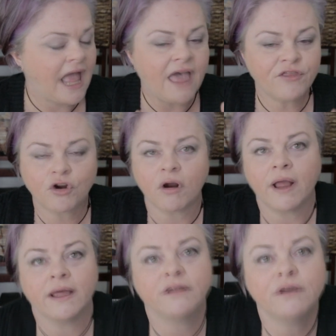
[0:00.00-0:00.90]
And the
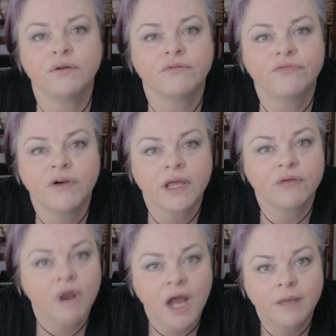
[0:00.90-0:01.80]
crying, dude,
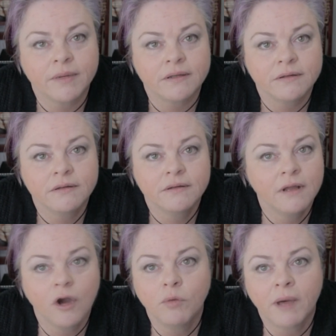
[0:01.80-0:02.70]
fucking Robyn,
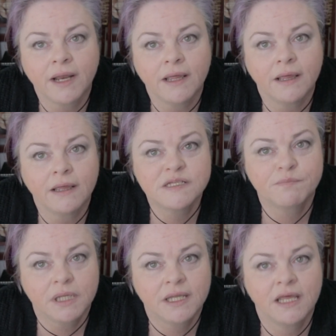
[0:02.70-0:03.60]
nobody is
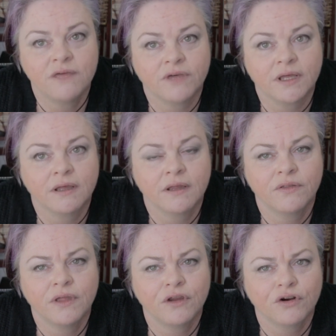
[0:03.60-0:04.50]
believing
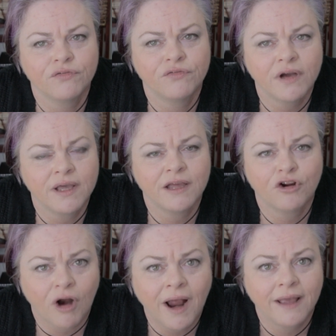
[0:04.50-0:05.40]
that you're fucking
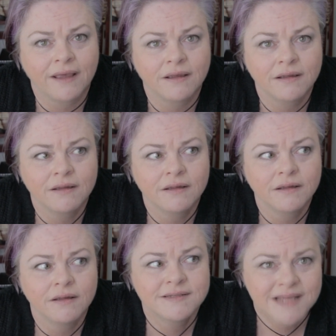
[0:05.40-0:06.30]
crying.
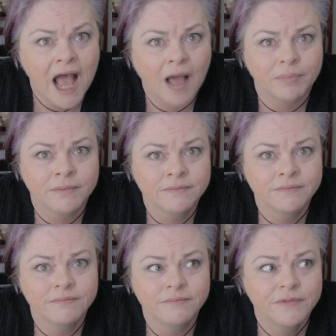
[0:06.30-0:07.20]
Stop.
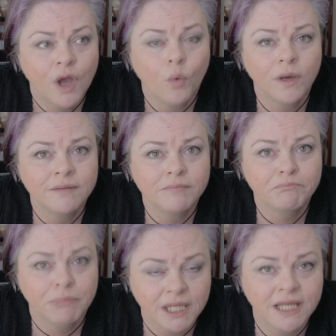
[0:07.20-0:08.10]
No one
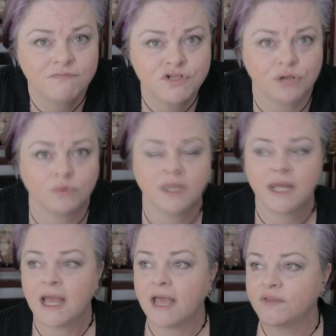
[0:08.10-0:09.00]
believes you.
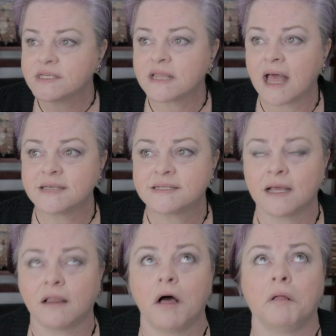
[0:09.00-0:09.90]
In this last
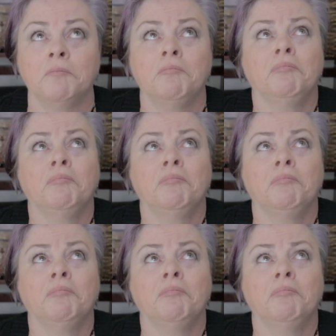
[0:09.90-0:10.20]
tell-all,